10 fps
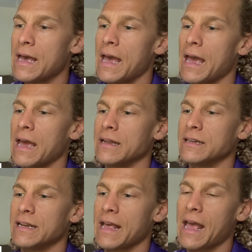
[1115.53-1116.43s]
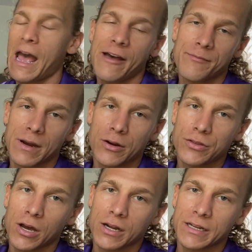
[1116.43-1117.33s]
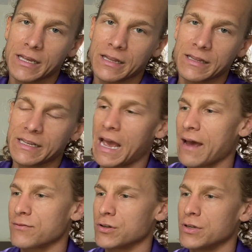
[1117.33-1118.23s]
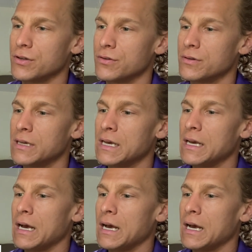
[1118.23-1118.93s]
and did a half marathon in the afternoon.